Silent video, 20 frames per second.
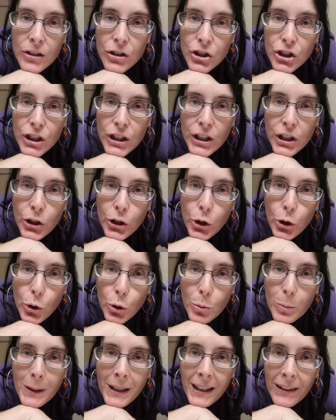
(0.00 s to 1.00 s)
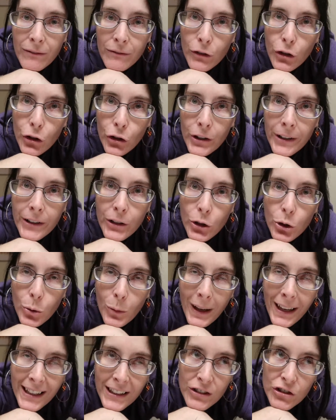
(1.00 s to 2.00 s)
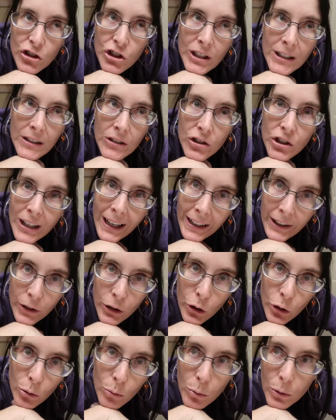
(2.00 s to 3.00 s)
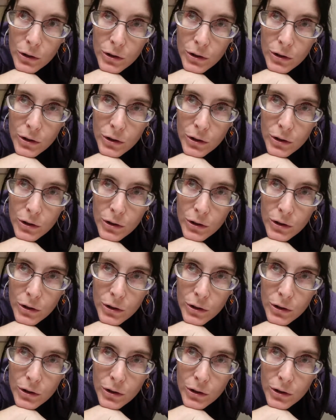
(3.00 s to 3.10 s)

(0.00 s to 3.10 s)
G tube converted to a GJ tube,